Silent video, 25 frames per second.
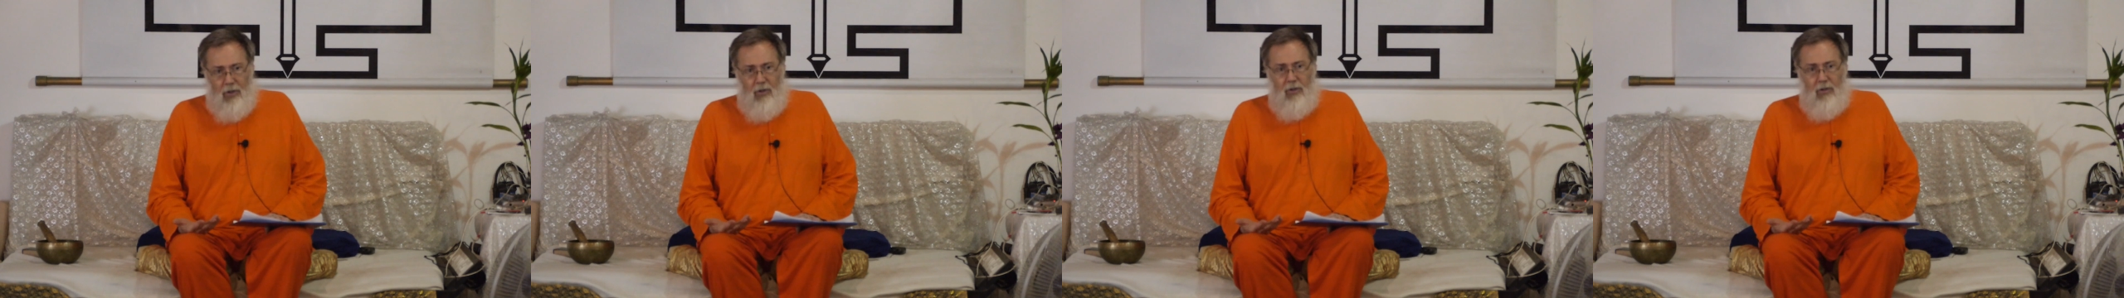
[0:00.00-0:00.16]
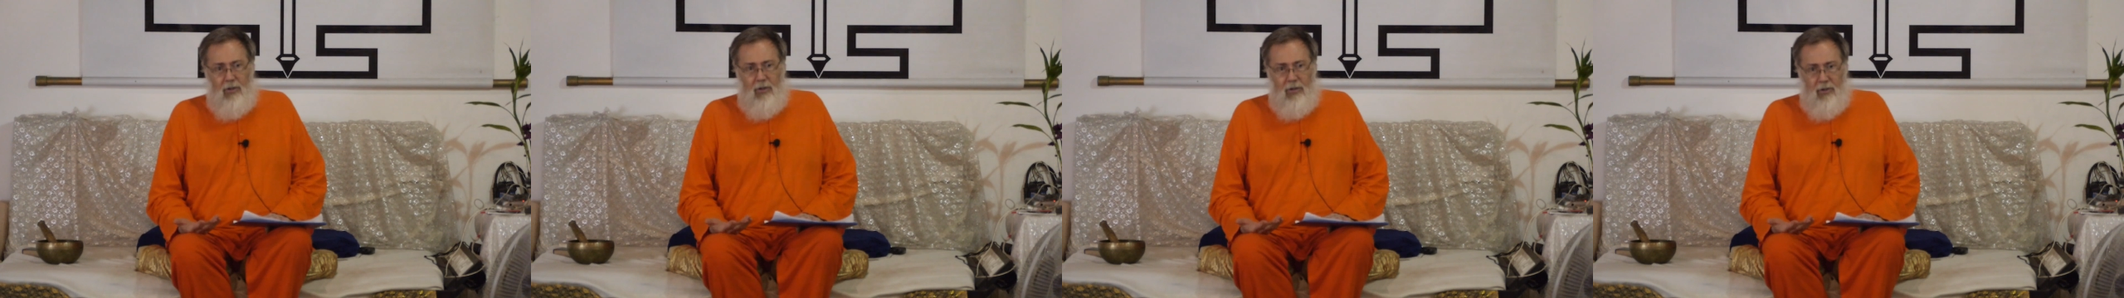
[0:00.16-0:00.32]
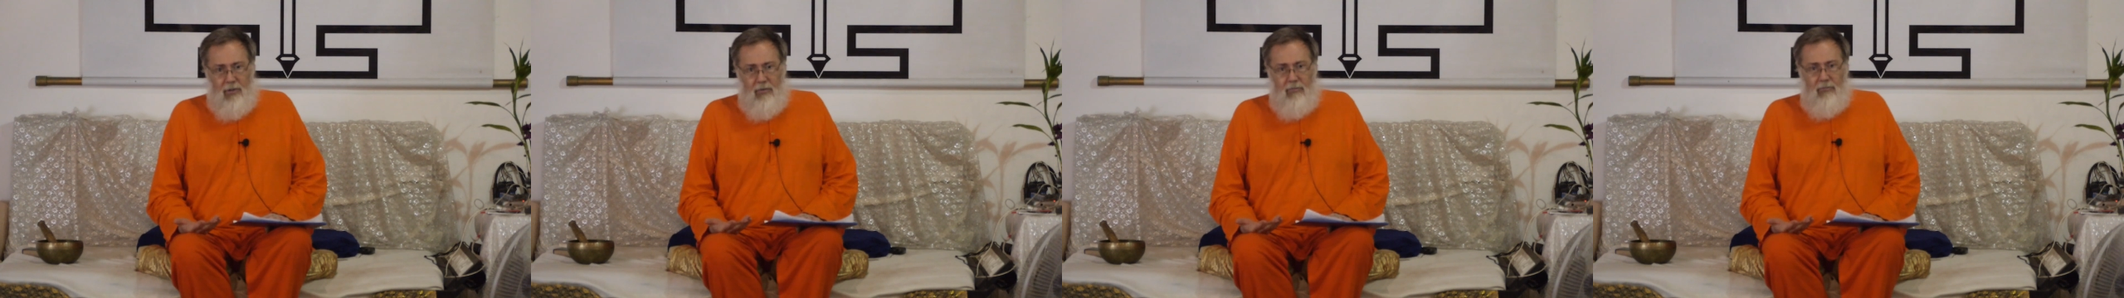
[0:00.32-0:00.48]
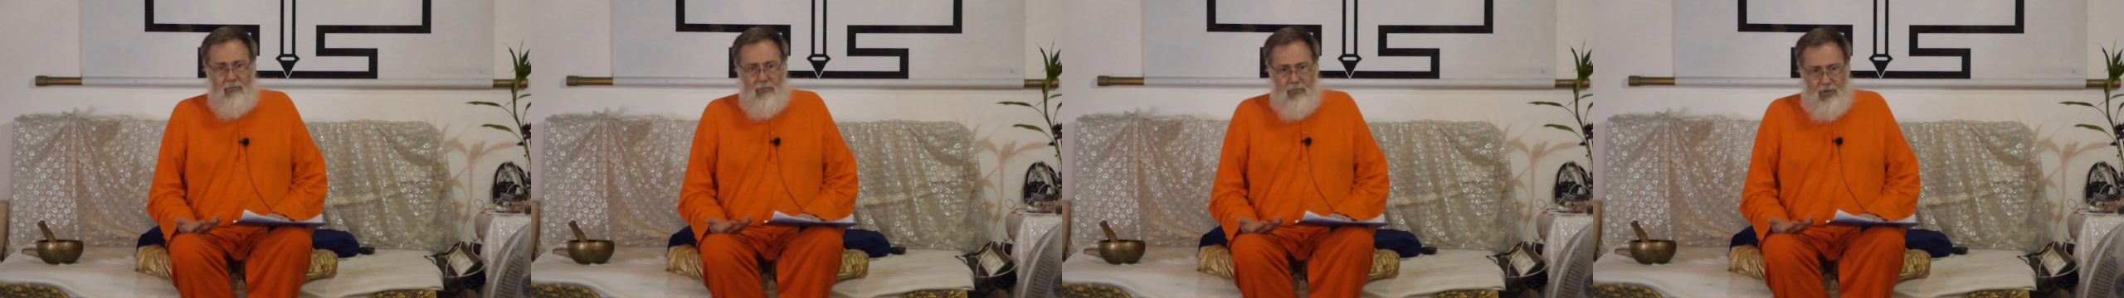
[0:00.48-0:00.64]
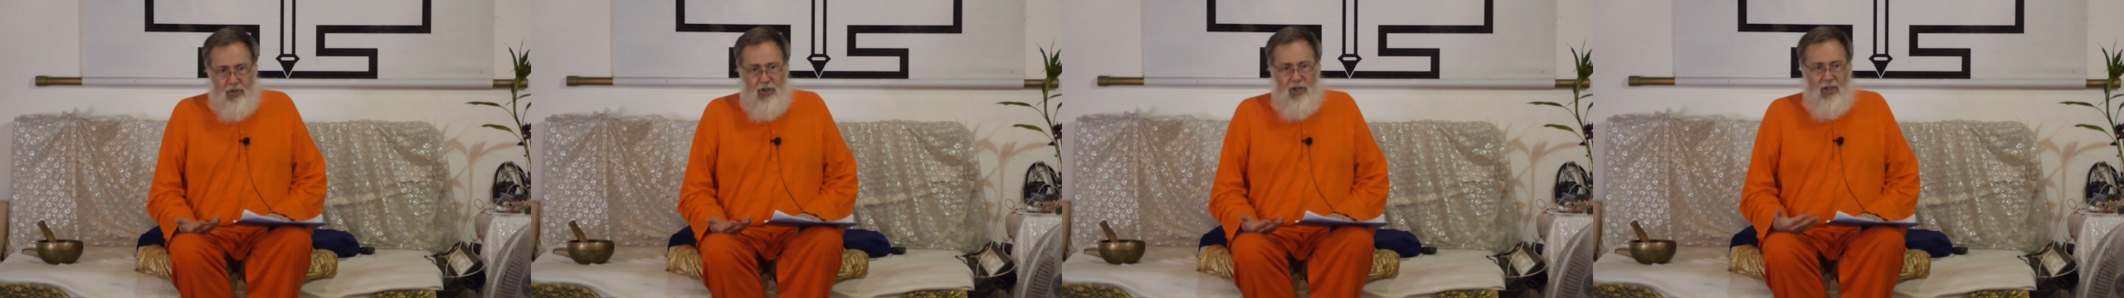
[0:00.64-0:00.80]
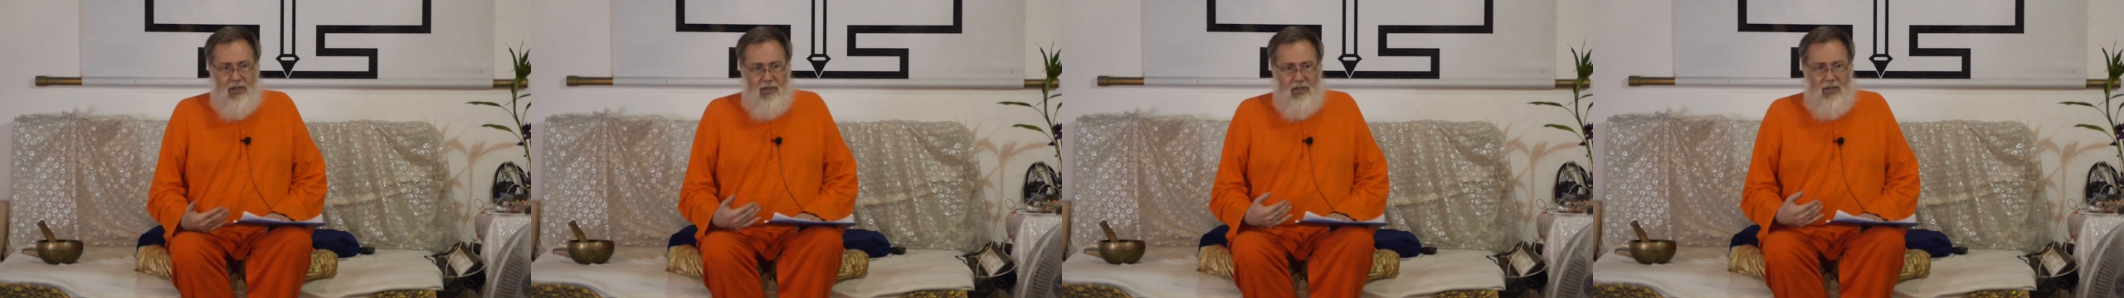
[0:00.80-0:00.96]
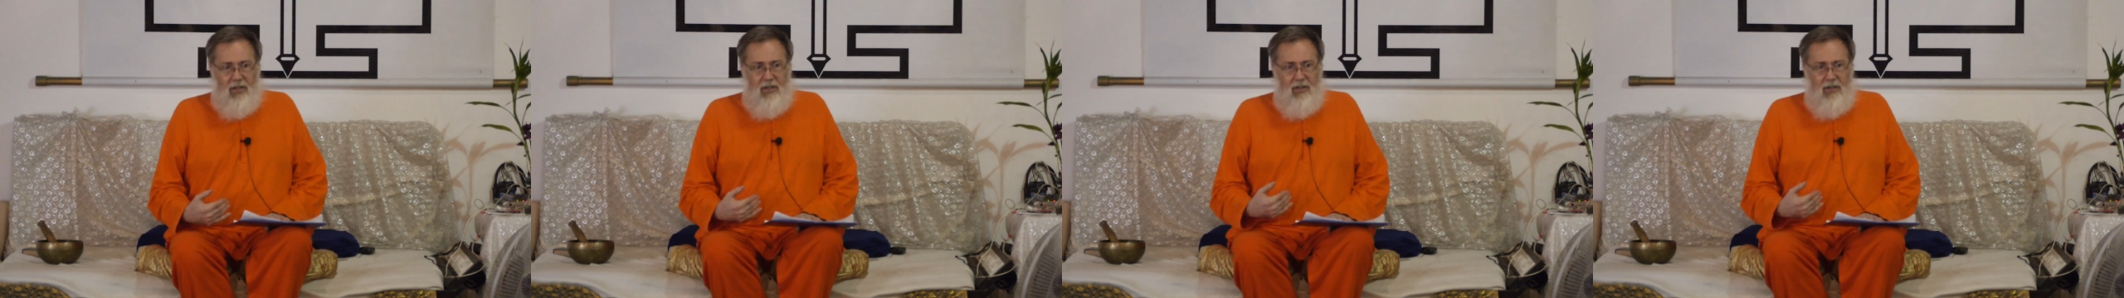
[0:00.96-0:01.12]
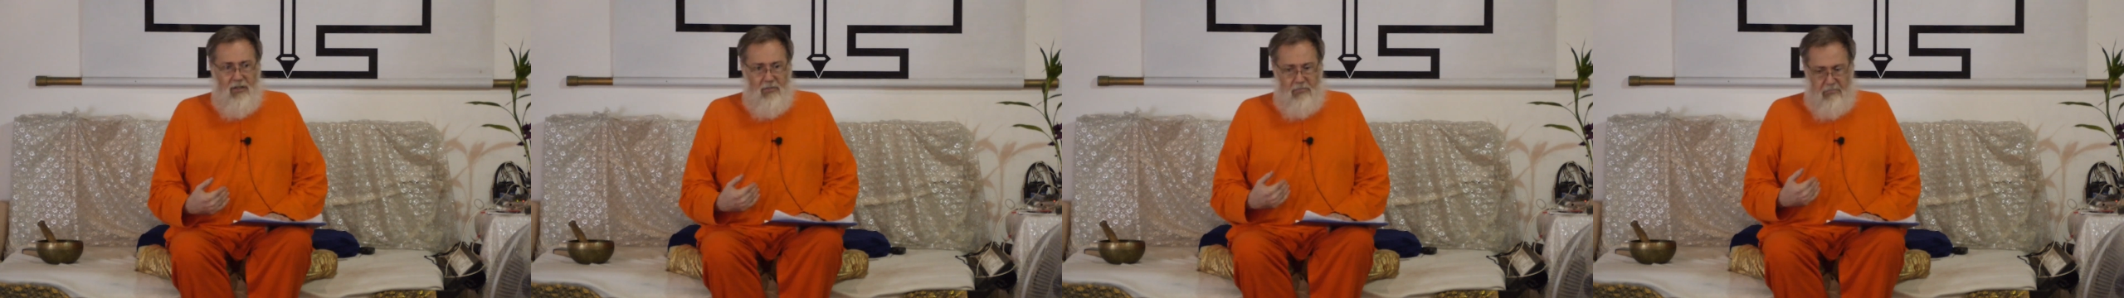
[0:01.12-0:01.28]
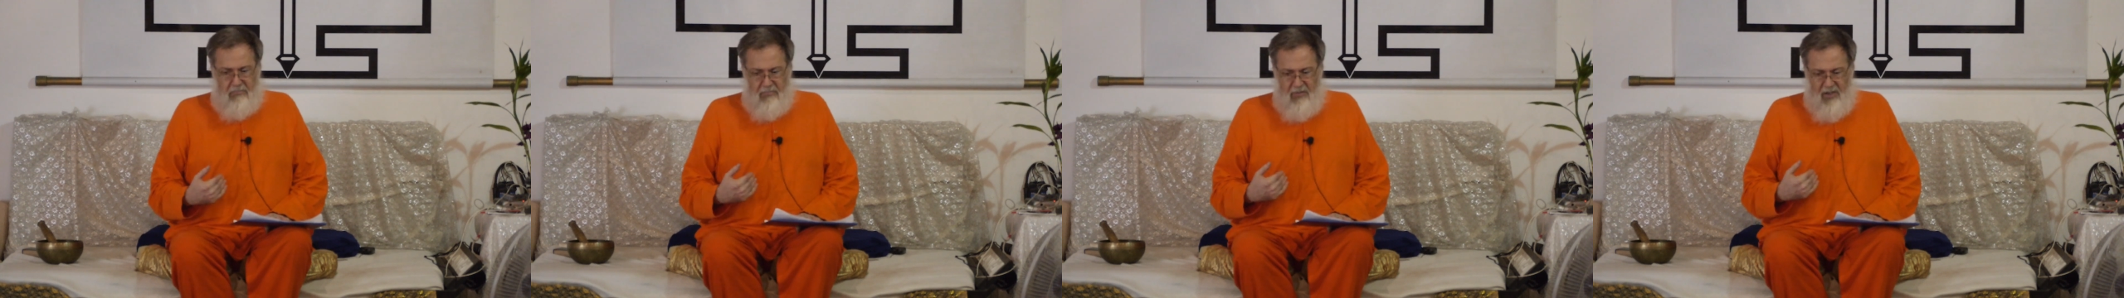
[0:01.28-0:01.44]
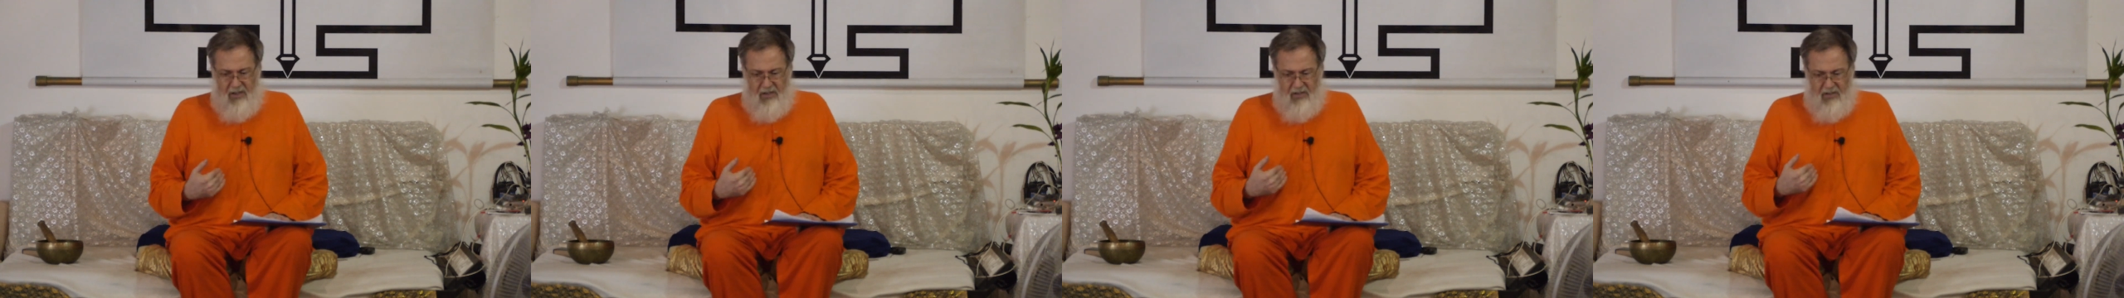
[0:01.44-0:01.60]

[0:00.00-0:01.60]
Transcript: No? Jesus